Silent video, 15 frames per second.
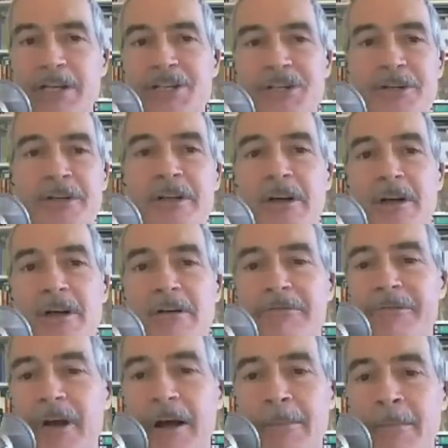pressure
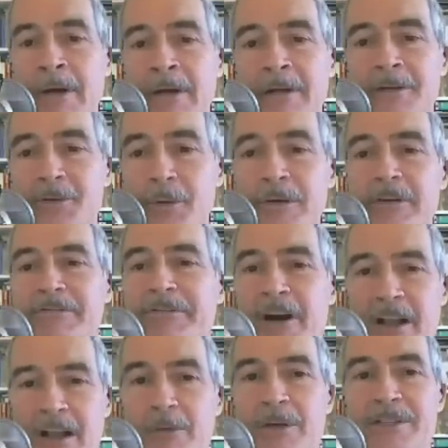from Twitter
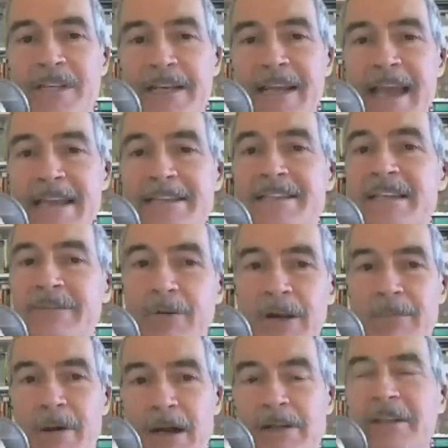followers saying, "Hey, Steve,
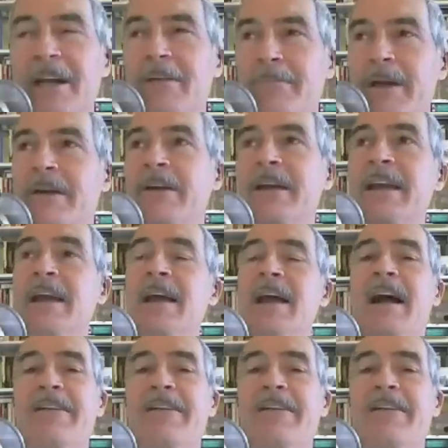what about Cloudberry?"